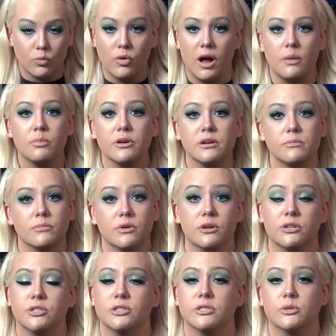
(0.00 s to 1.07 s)
Robert
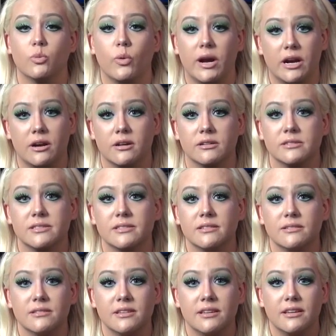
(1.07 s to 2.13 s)
Murch swears
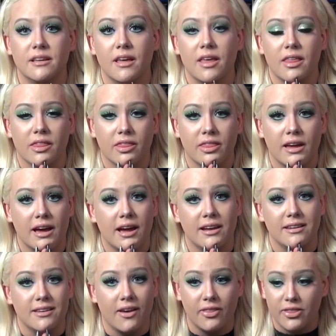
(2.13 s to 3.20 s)

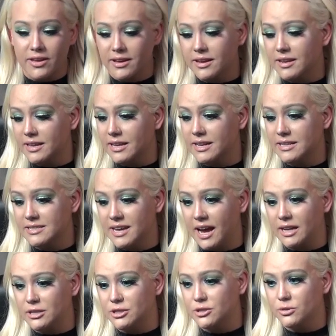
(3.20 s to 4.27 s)
that nothing can get
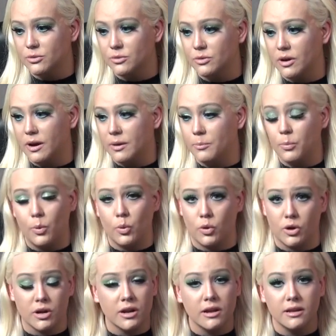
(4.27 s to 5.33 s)
attached to a
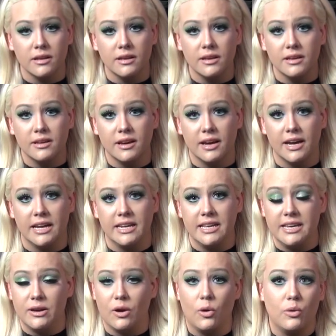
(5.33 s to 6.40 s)
board and
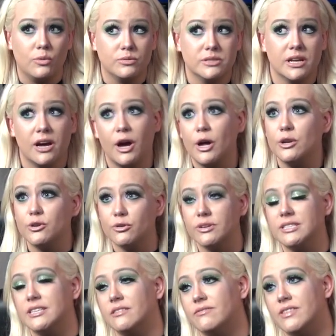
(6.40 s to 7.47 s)
he owns
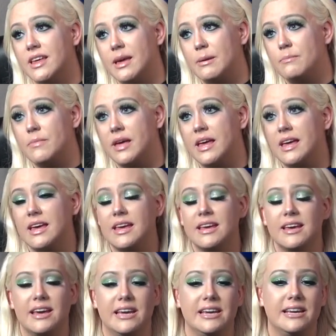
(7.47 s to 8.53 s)
hundreds of them
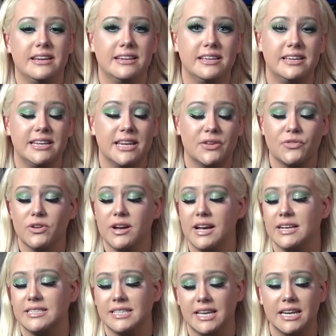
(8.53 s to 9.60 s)
and he never
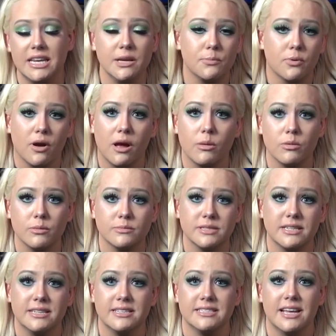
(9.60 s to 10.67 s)
has any problems
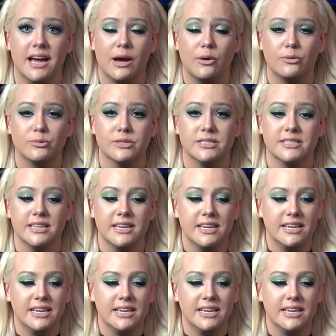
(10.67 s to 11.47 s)
in his house